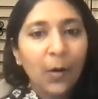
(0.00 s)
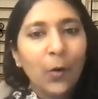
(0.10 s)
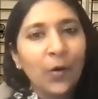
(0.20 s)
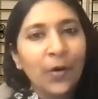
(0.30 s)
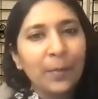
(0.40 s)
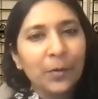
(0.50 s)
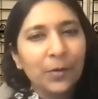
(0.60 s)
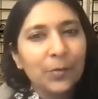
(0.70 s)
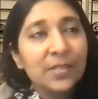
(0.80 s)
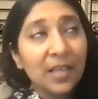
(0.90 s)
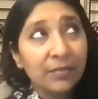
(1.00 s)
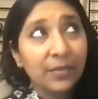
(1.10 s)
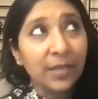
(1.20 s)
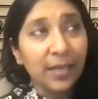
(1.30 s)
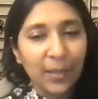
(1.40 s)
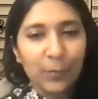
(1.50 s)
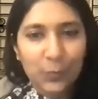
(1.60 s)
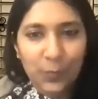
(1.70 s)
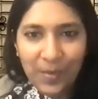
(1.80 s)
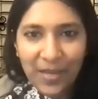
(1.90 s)
Or I'm going to do self healing,
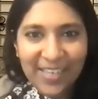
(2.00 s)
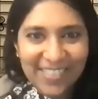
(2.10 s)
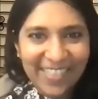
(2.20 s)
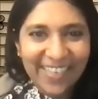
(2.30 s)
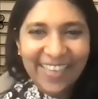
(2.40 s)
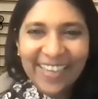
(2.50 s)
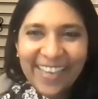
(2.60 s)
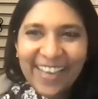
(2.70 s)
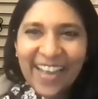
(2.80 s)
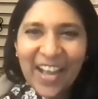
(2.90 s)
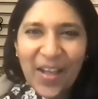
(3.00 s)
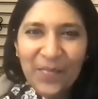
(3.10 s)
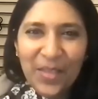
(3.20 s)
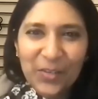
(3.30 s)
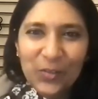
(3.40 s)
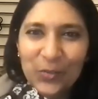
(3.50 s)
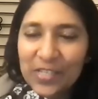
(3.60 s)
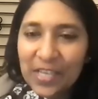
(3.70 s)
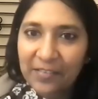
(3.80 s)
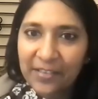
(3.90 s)
which would be ideal, that you do
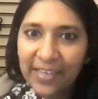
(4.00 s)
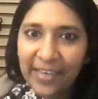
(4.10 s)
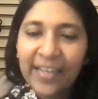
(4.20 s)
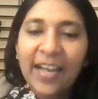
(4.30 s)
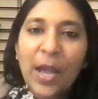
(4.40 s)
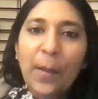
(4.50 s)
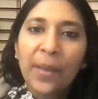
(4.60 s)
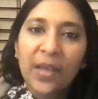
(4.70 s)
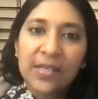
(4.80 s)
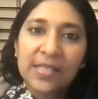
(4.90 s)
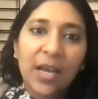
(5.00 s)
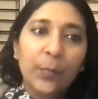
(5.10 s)
self healing, because that